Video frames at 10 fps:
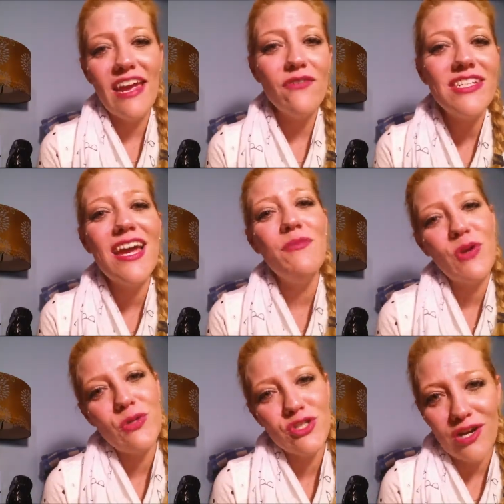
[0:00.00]
Every time
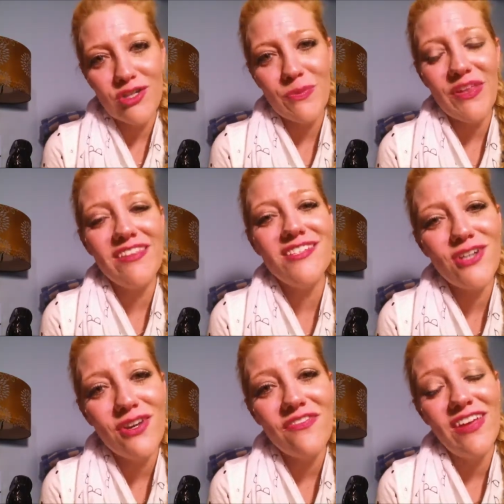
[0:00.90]
you go to charge something in the
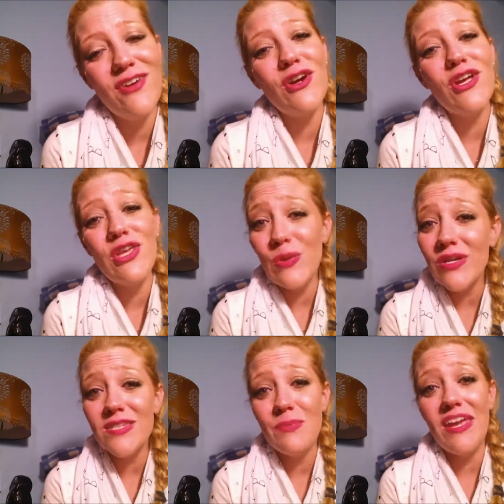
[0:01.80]
Darth Vader
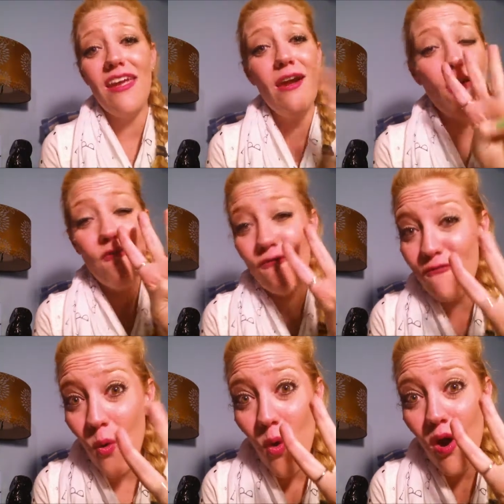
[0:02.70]
USB
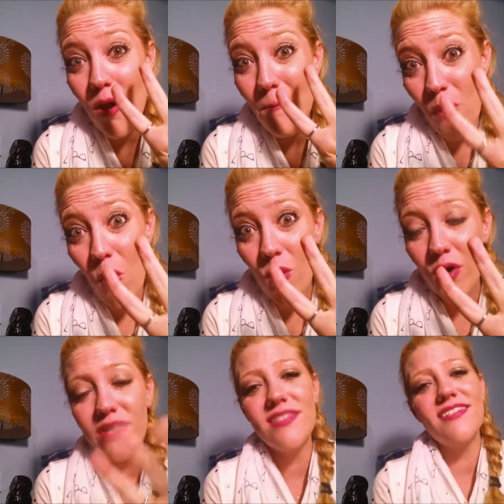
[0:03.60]
4
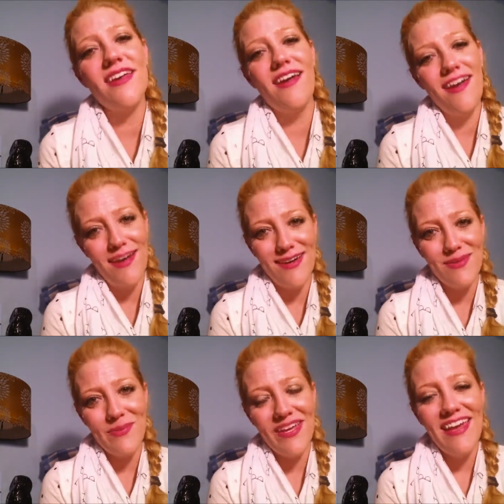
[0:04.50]
ports
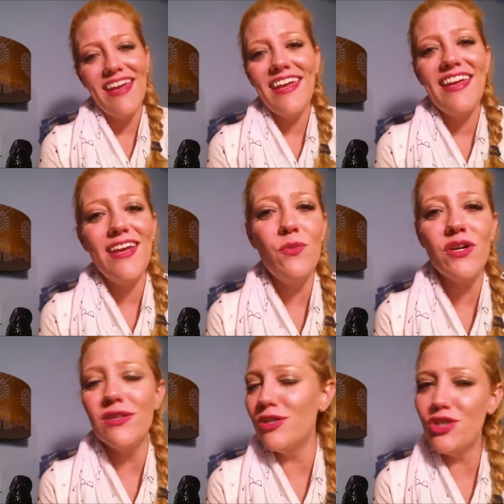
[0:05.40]
hub, he
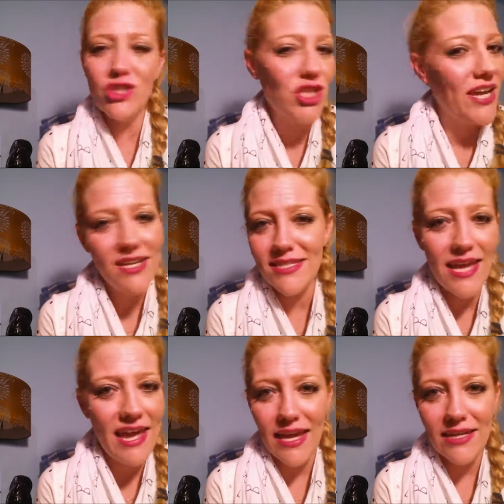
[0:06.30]
will shake his
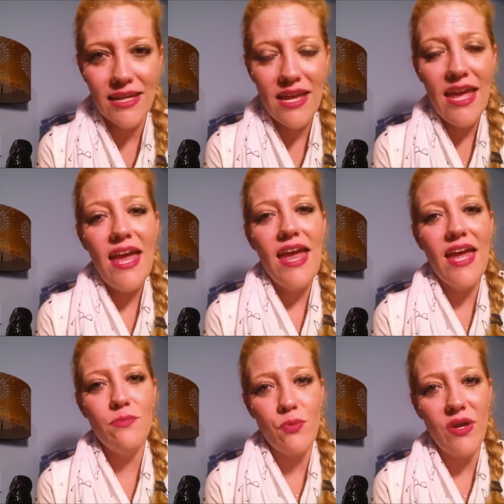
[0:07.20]
head
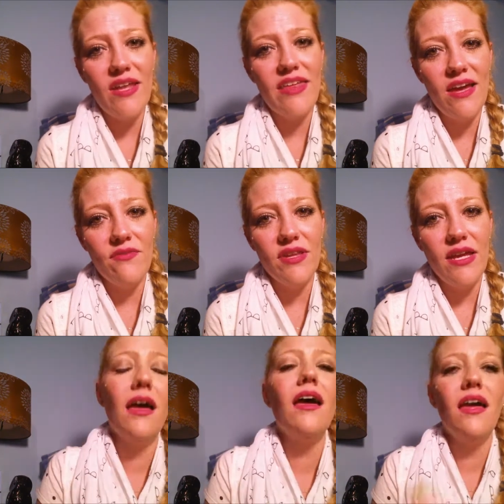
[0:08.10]
and breathe
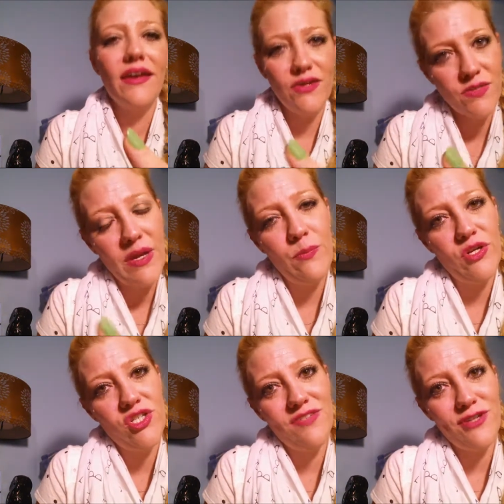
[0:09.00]
heavily. Here's my
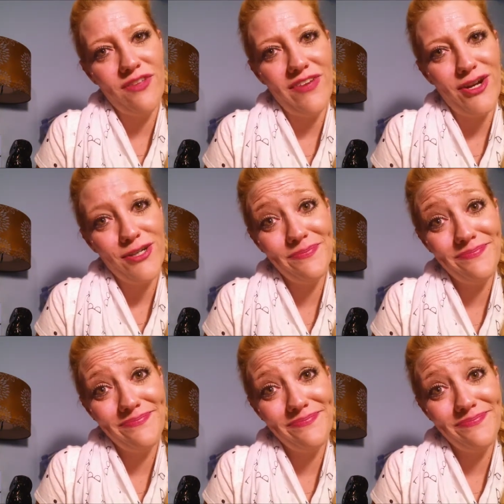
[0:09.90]
impression of Darth Vader.